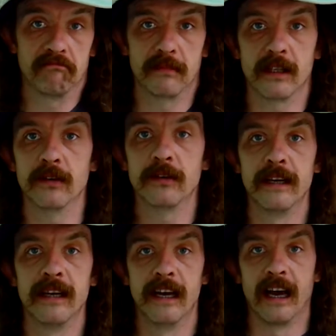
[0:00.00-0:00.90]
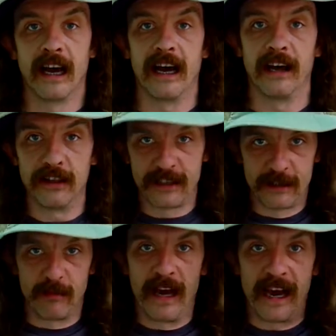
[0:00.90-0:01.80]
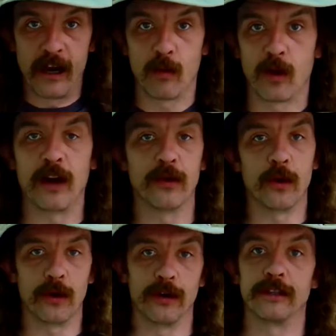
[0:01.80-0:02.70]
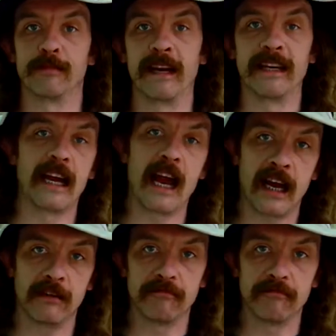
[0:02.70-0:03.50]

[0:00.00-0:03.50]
So, uh, this is my Work Outdoors painting hat.